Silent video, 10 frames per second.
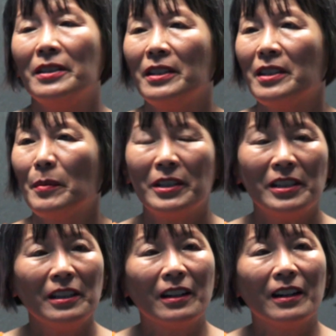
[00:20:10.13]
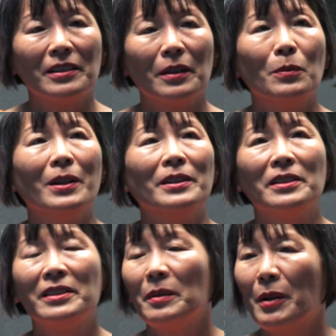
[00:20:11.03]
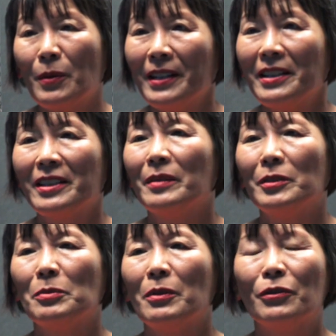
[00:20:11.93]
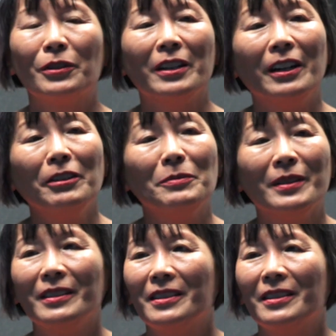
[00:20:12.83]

these MIT guys, they wanted to see my writing samples before they hired me.